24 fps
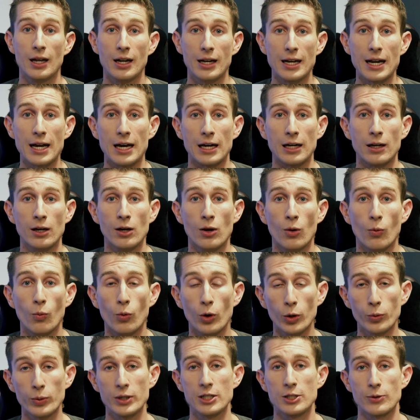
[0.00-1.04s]
Now,
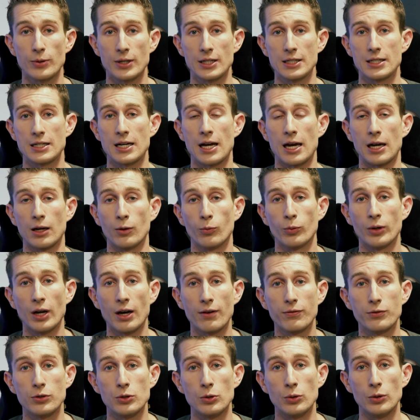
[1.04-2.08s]
what are we doing today? We
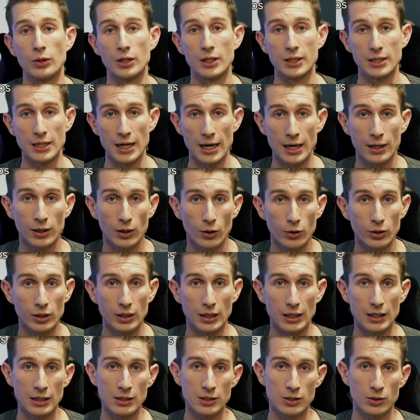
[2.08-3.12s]
have to download
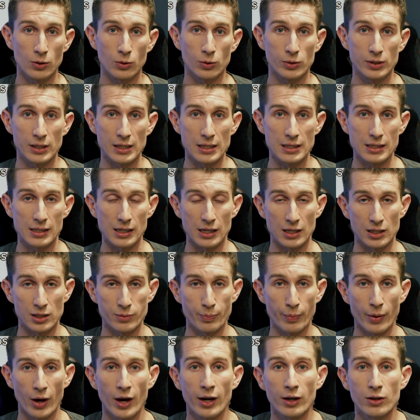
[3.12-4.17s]
and install
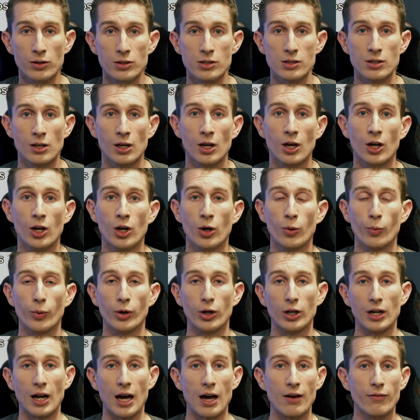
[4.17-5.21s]
DCS Bios. We're
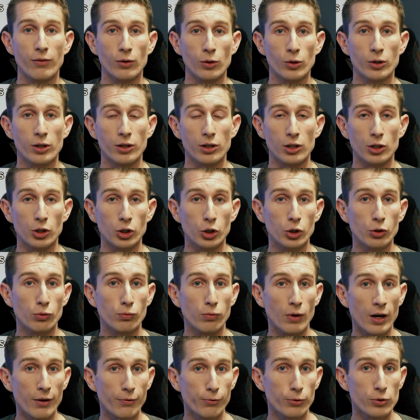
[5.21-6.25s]
going to have a look at the new
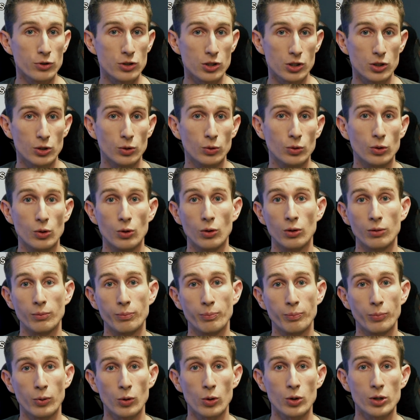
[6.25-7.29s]
reference tool called
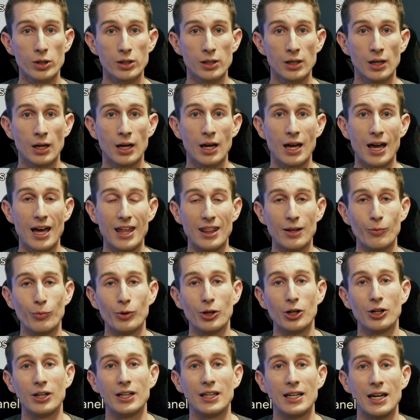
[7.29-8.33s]
BoRT, and then we're
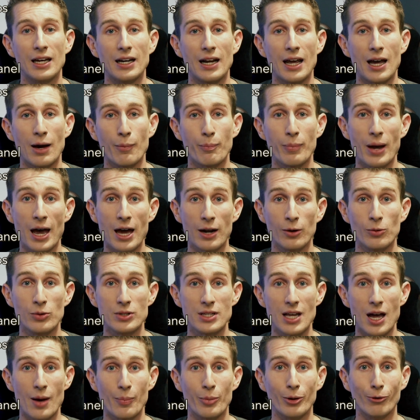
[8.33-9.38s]
going to get our
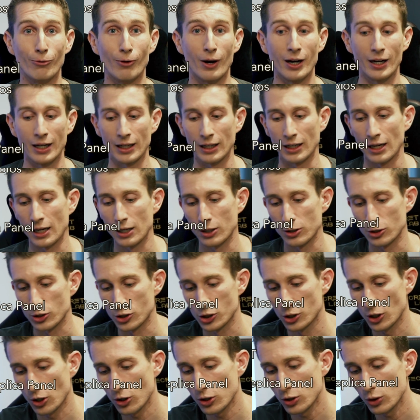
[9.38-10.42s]
panels up and running. And to
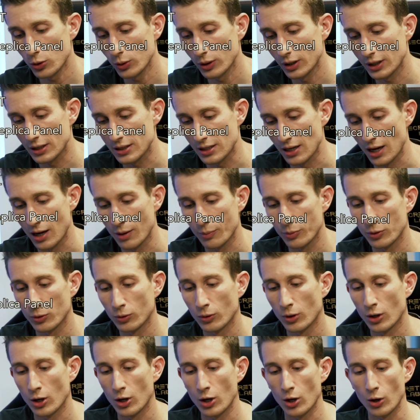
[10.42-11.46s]
show you an example,
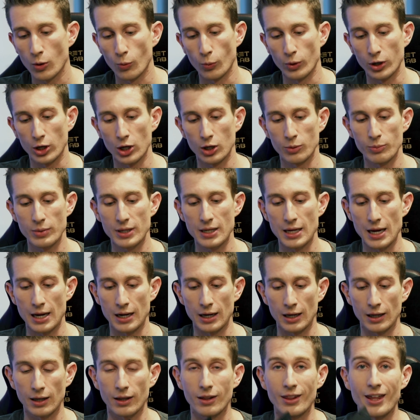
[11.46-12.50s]
we're going to be
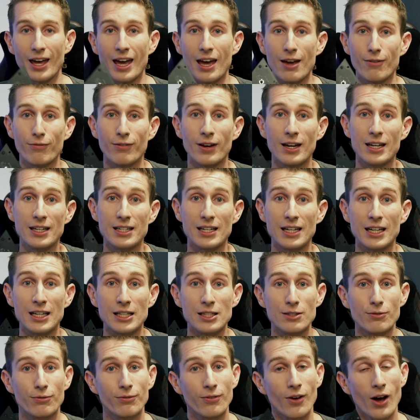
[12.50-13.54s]
getting the
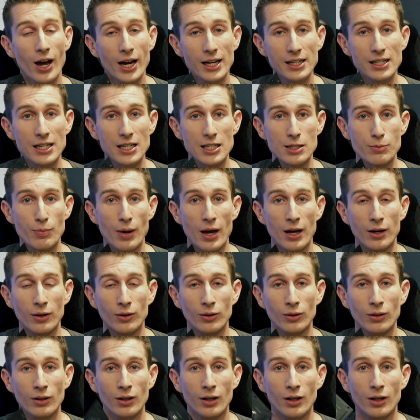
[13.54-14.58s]
F-18's fire test
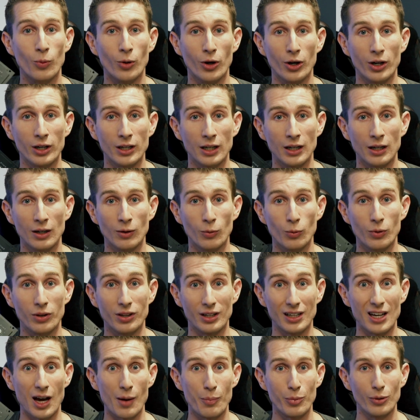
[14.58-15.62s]
panel working with a
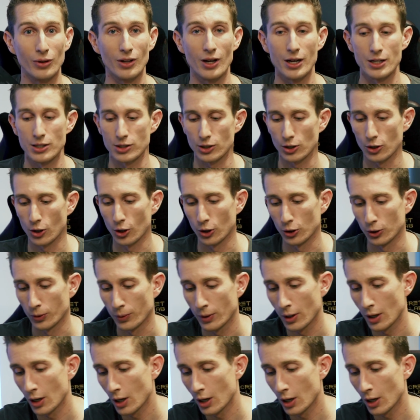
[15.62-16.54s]
couple lines of code.